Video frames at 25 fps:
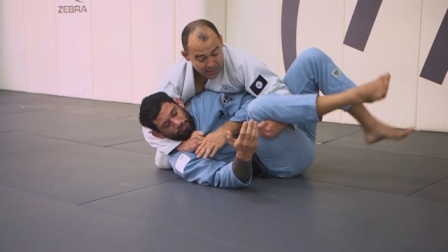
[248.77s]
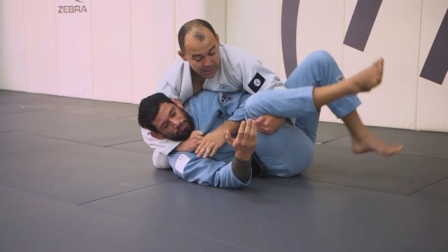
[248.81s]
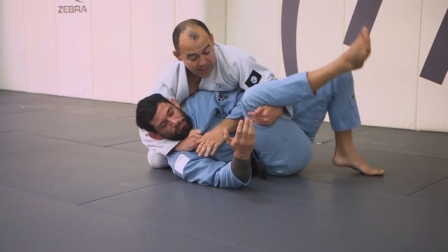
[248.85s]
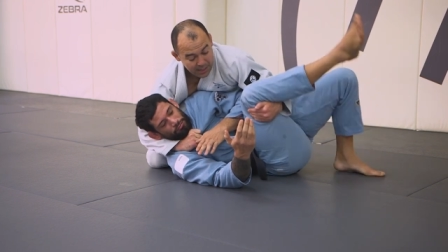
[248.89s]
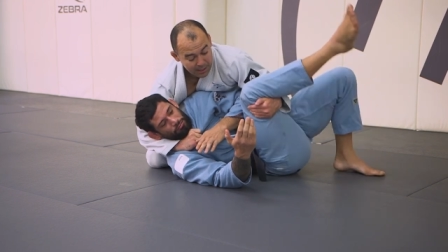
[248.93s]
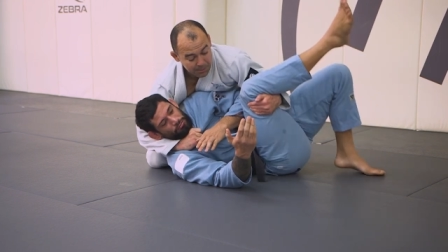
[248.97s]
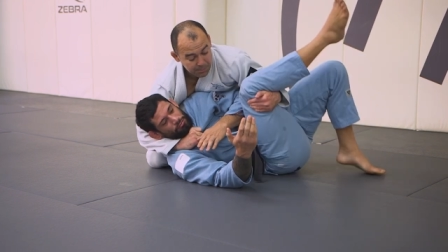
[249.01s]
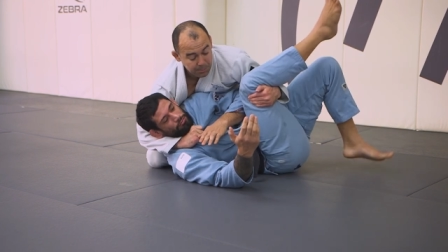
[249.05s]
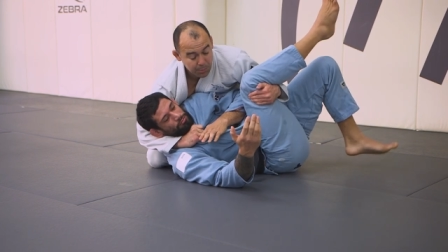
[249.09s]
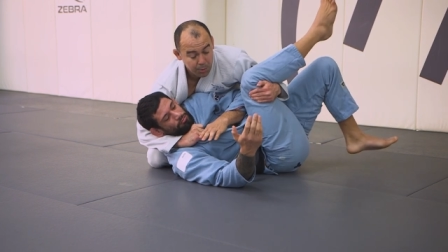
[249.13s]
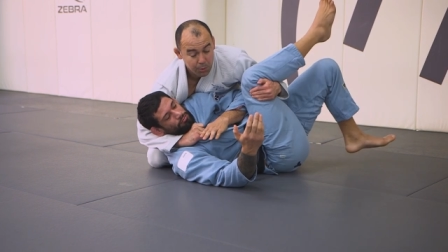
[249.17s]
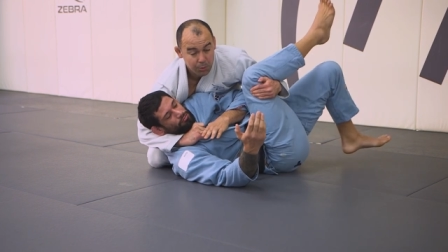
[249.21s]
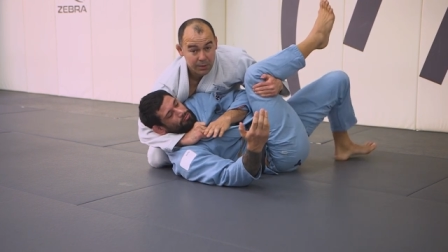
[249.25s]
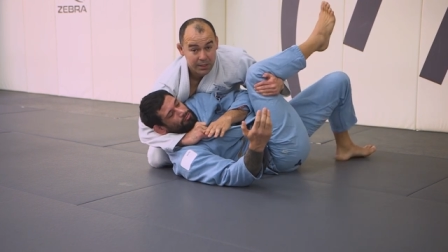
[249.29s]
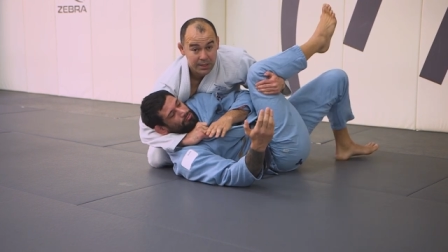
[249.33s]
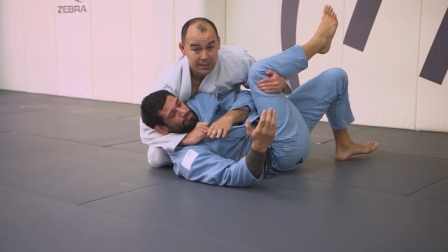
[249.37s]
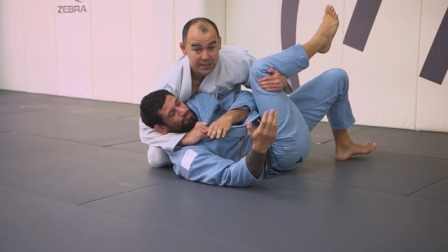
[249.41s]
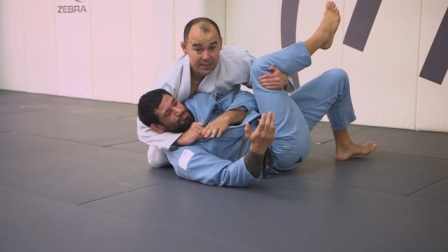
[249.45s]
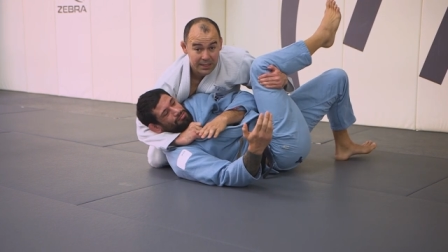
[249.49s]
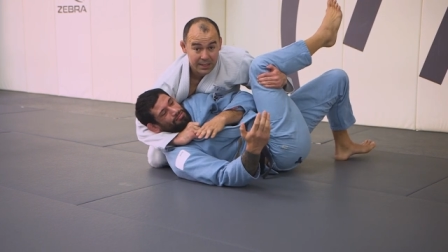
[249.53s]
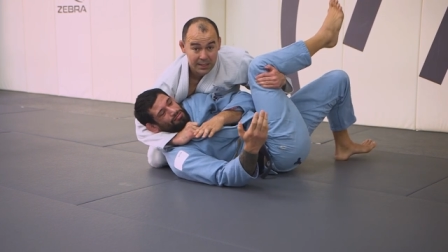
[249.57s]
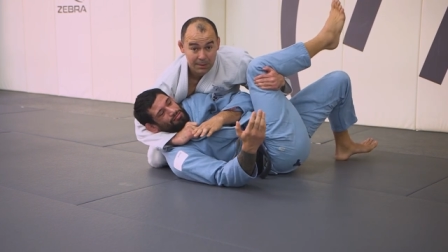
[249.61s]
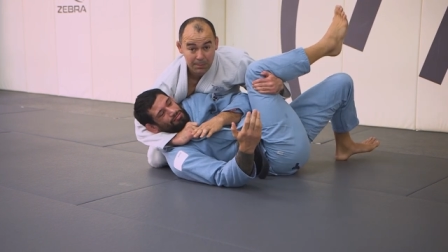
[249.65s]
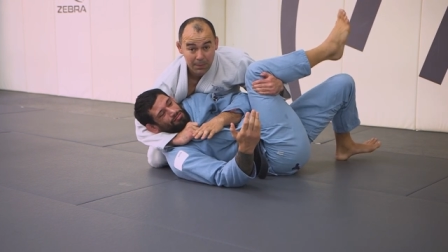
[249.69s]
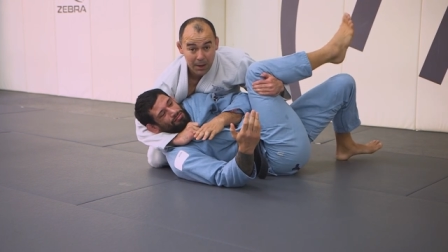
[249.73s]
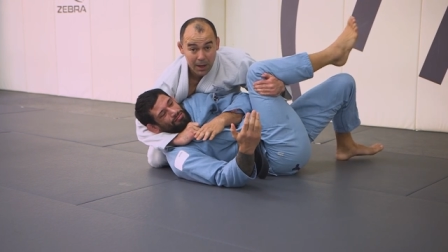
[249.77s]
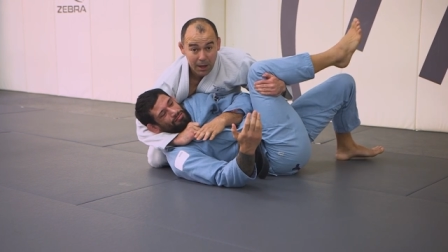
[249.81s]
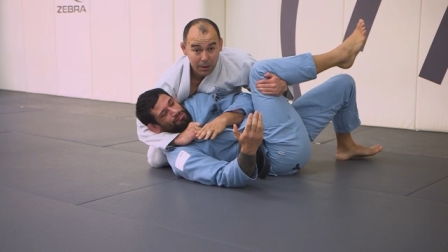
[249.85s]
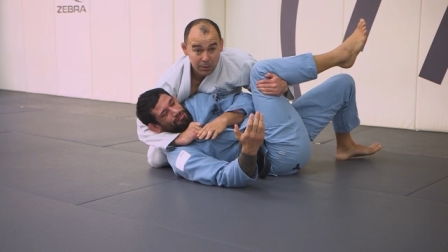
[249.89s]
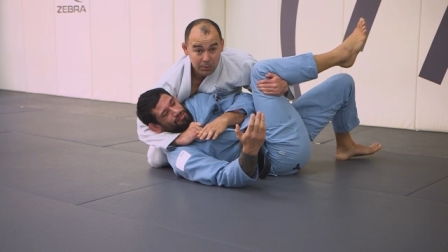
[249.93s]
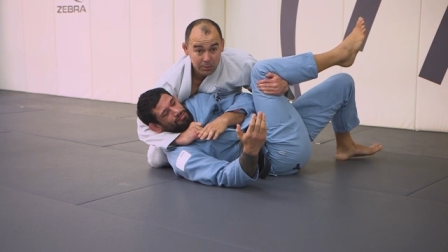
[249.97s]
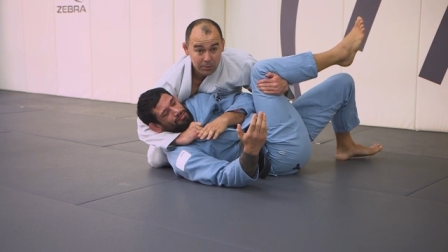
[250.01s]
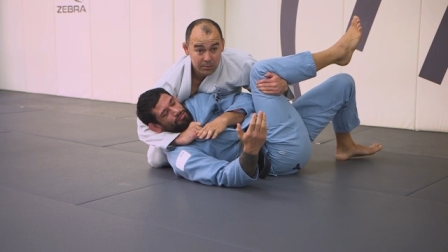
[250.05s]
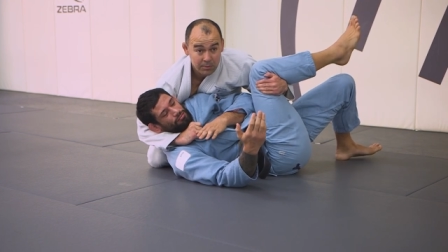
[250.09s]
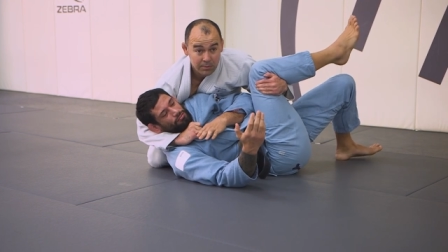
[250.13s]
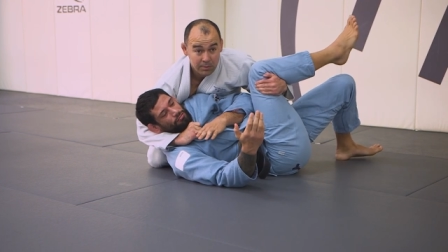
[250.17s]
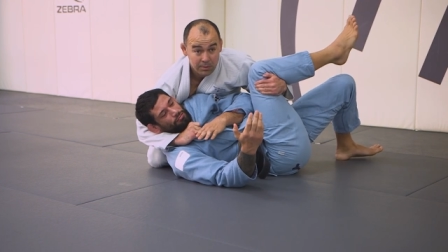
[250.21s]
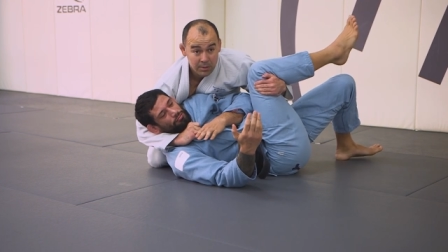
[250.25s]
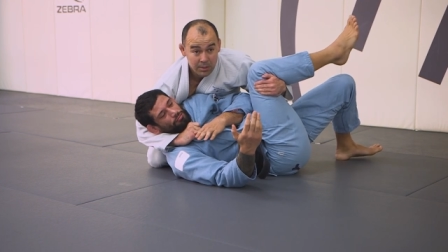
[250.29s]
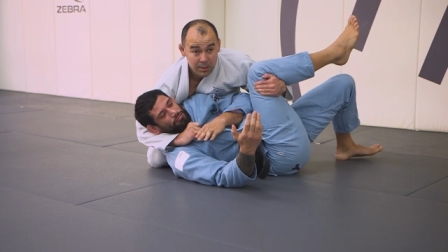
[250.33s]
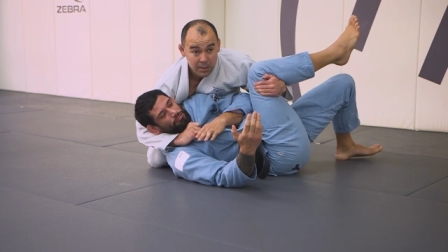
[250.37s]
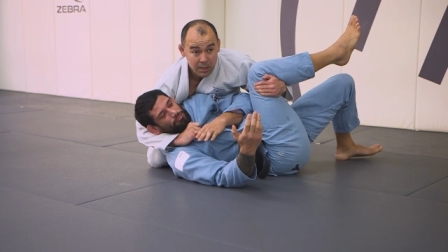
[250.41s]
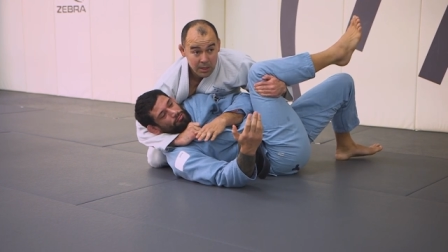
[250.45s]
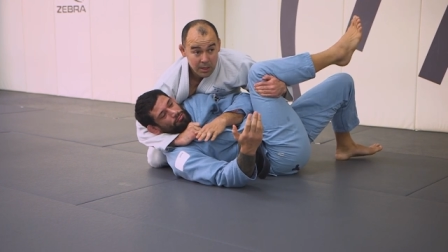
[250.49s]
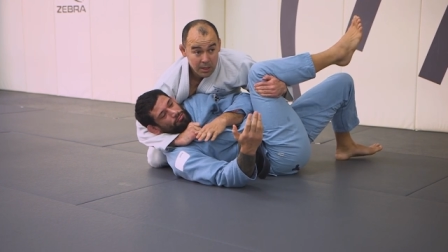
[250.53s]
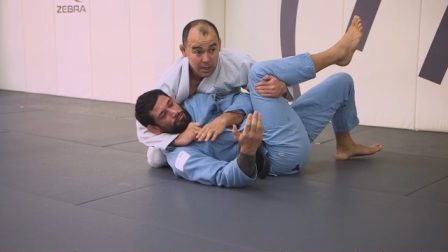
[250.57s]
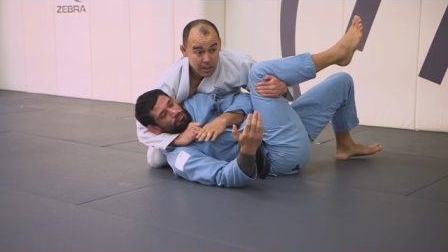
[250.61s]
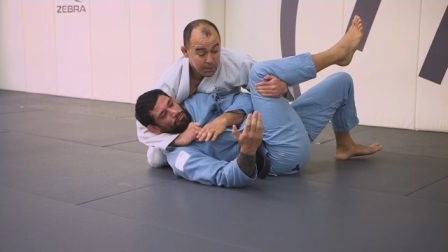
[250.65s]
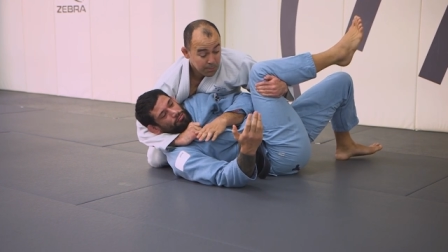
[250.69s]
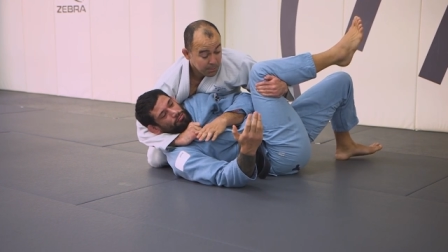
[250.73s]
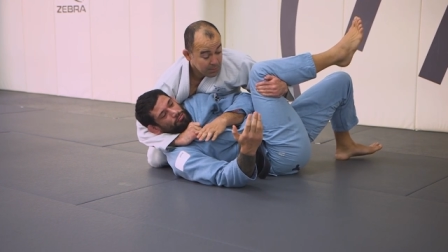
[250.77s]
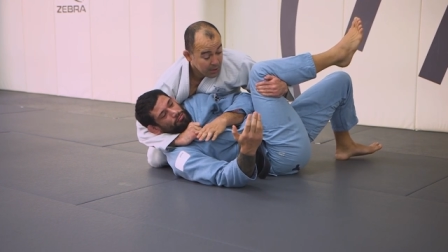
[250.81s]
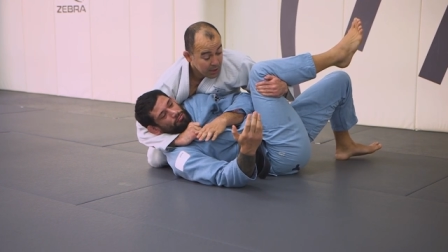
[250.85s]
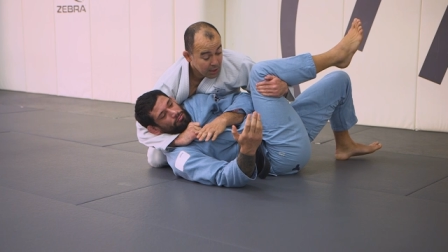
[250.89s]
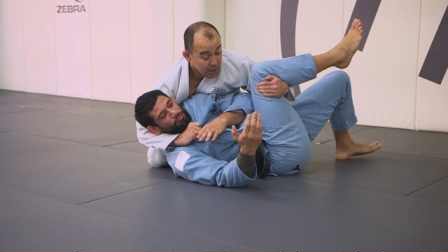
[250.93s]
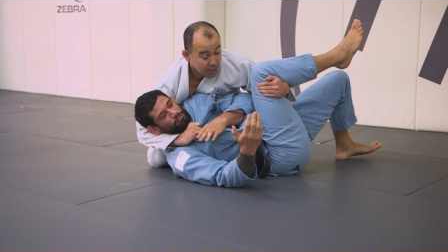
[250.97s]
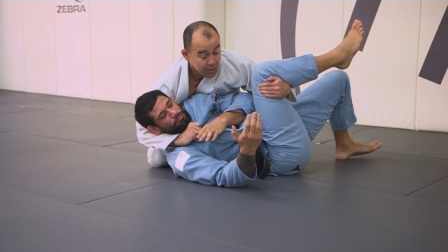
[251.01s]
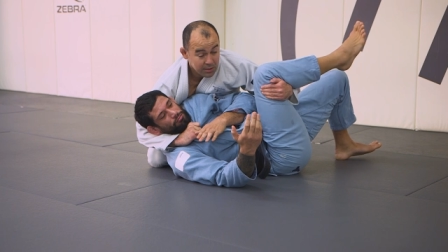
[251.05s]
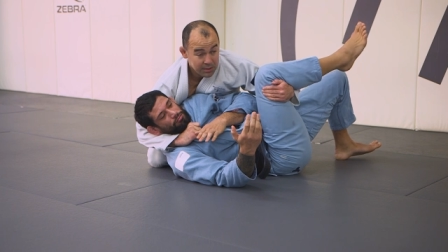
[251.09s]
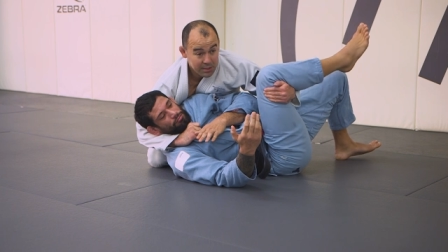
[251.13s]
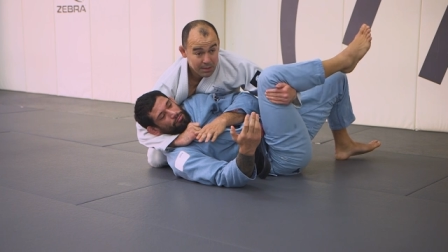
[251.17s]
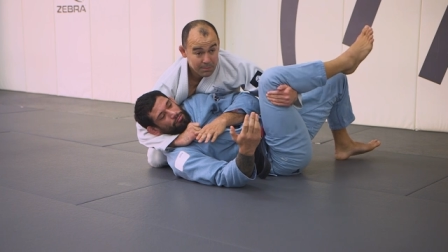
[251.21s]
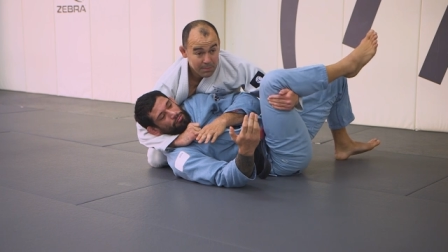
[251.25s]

I pull his hip out because